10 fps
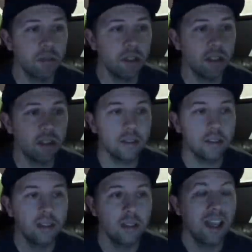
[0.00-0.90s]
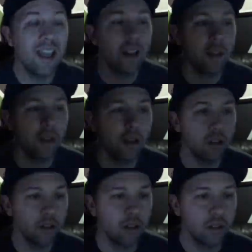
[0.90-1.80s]
is because
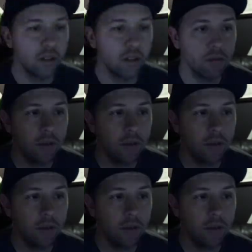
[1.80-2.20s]
there's a